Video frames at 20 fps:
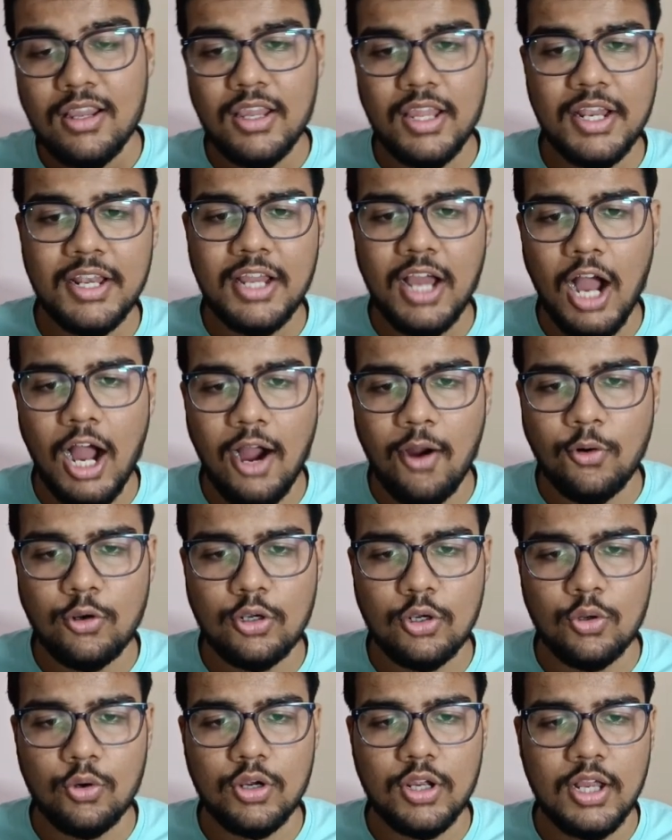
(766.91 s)
In
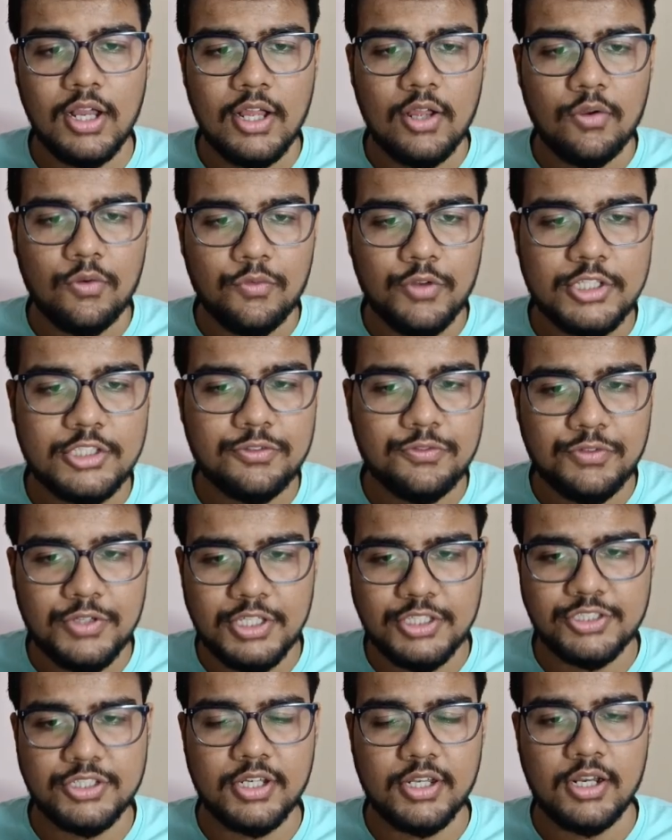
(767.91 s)
Outlook, which
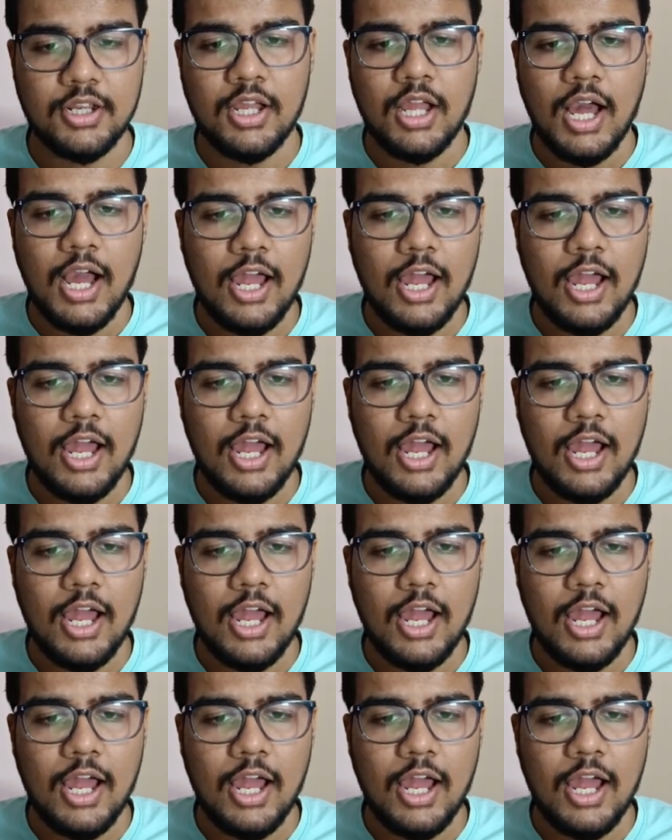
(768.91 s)
feature